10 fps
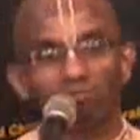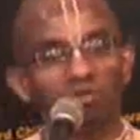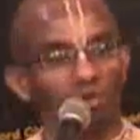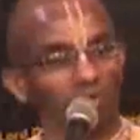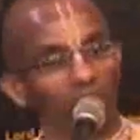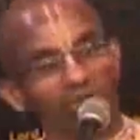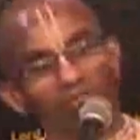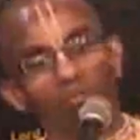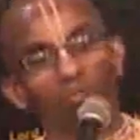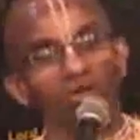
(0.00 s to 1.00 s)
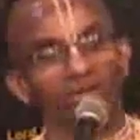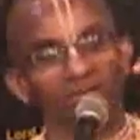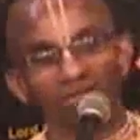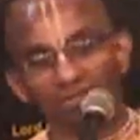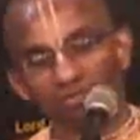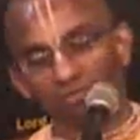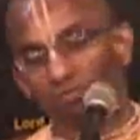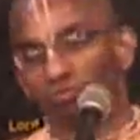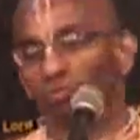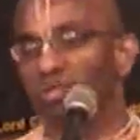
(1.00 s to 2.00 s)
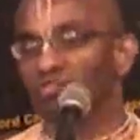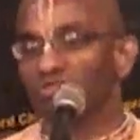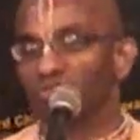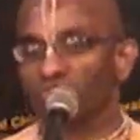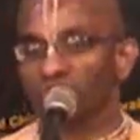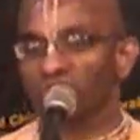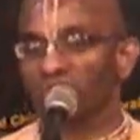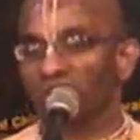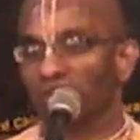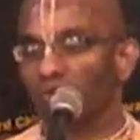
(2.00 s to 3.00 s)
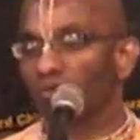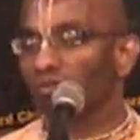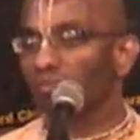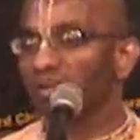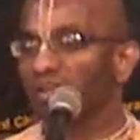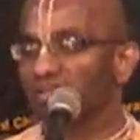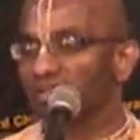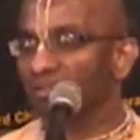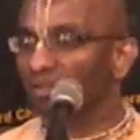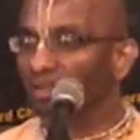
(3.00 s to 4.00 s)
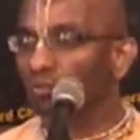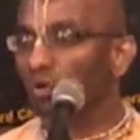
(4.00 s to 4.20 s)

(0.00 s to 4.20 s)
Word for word: beyond whatever political, socio-cultural situations are there, whatever media is there, is Kali Yuga.